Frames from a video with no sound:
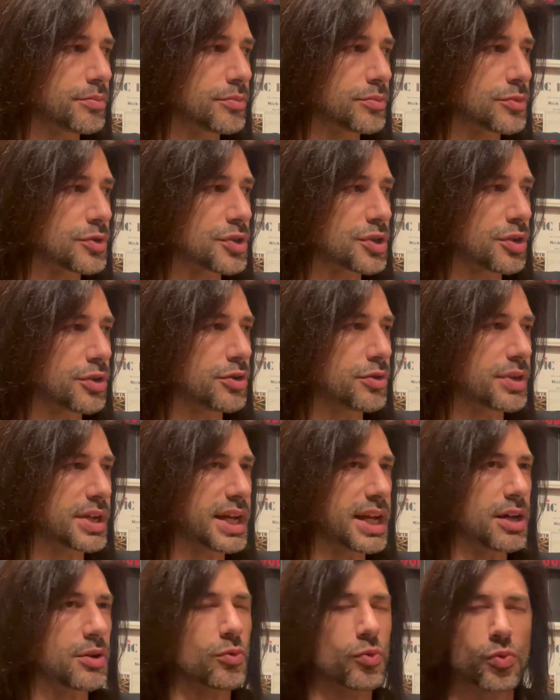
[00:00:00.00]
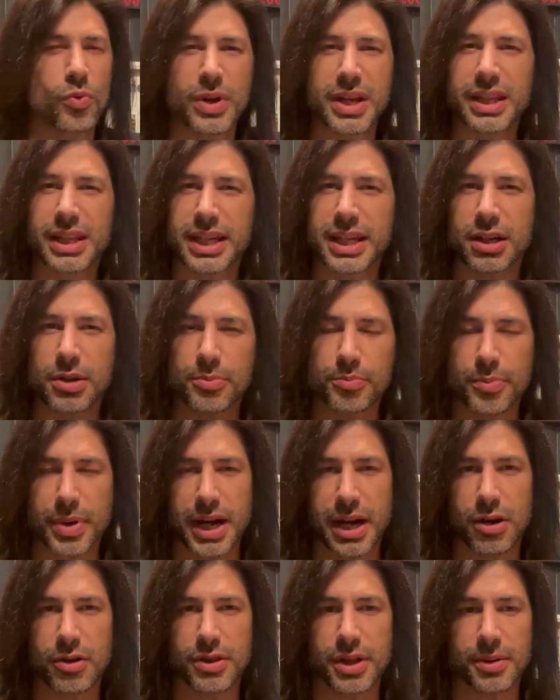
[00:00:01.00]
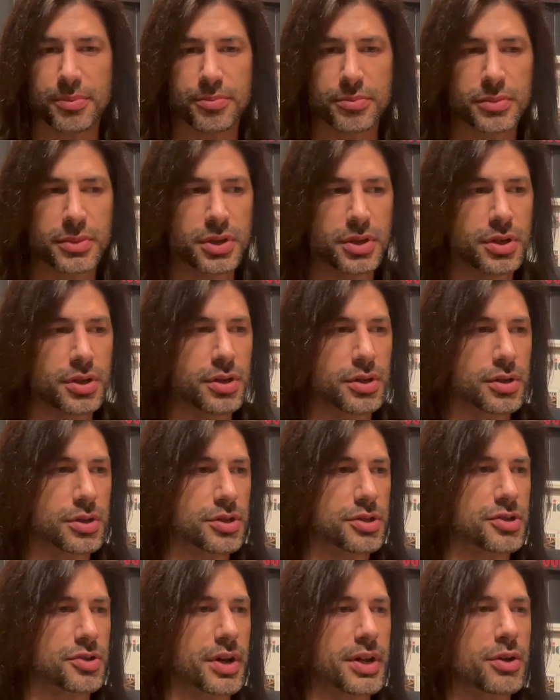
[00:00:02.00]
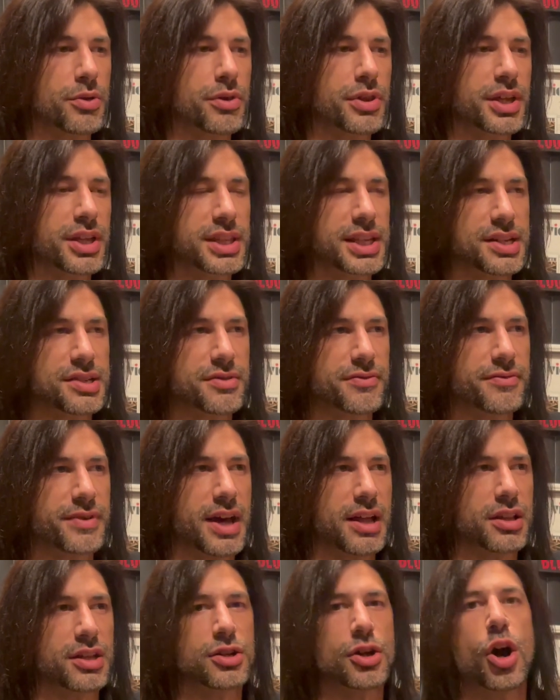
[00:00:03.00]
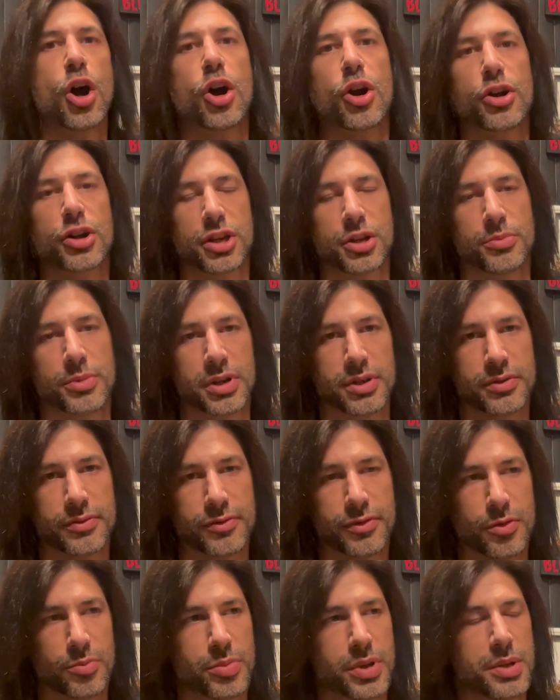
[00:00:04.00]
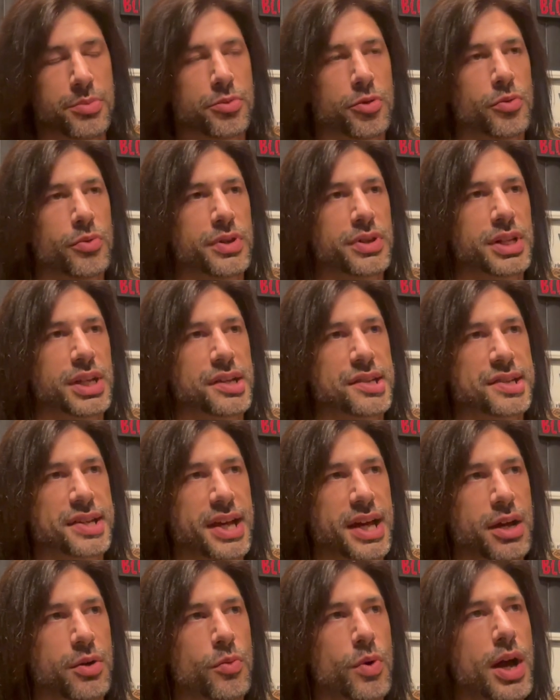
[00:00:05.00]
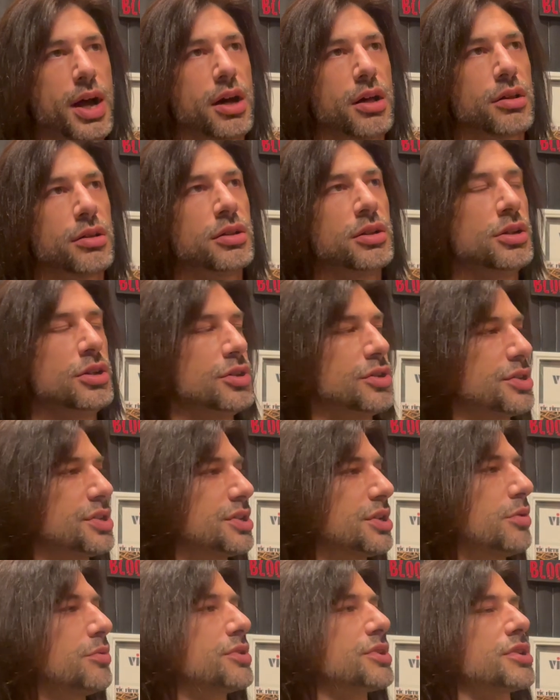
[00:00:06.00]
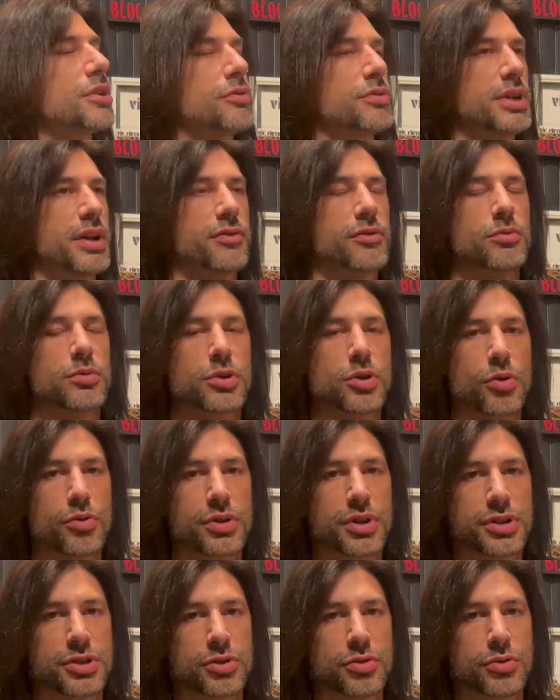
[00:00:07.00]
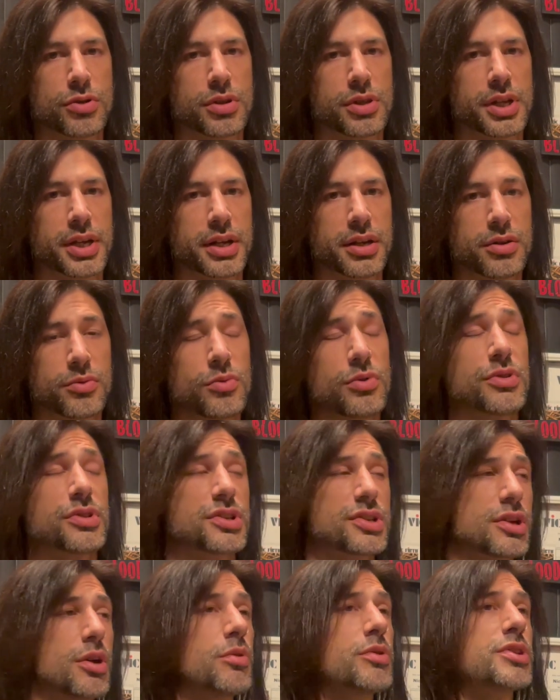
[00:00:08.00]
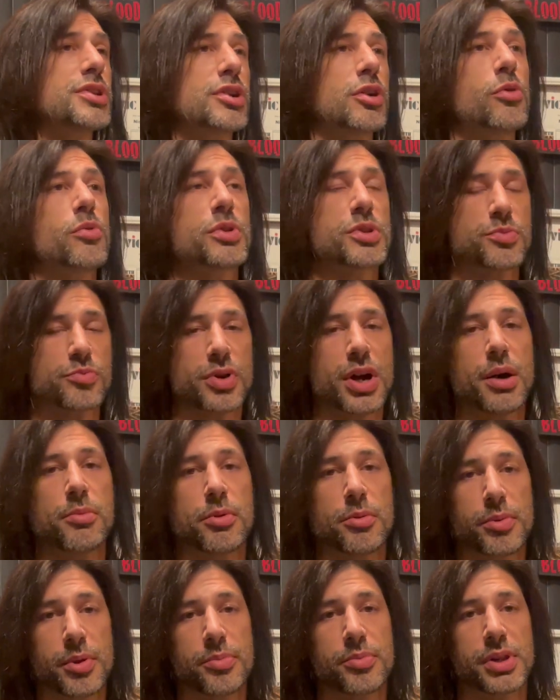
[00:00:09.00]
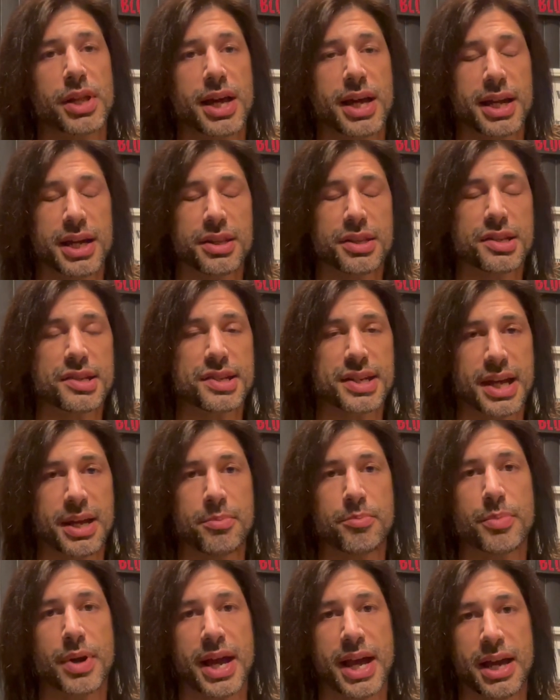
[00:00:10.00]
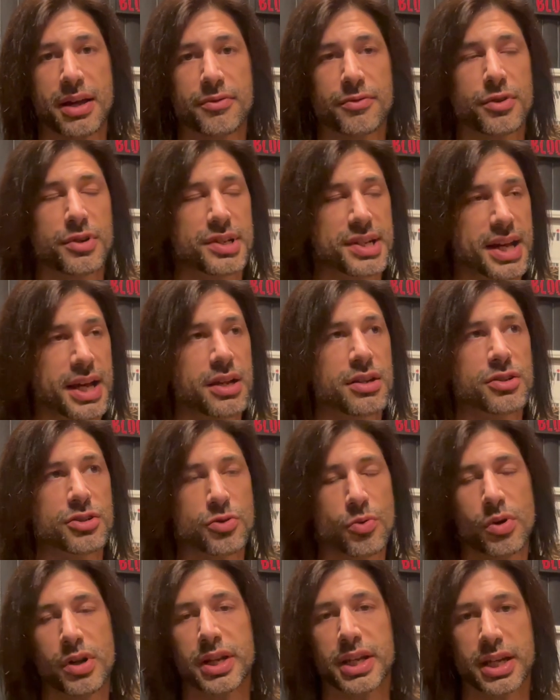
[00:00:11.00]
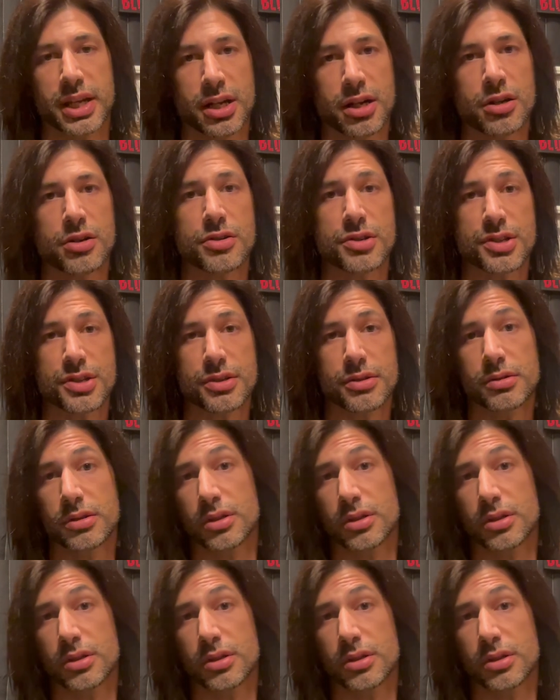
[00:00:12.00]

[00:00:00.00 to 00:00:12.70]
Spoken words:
So you can't really compare them. So I don't think that's a valid argument for people when they say, well, so and so never recorded to a click. Well, so and so was probably playing in the same band for 10, 20 years.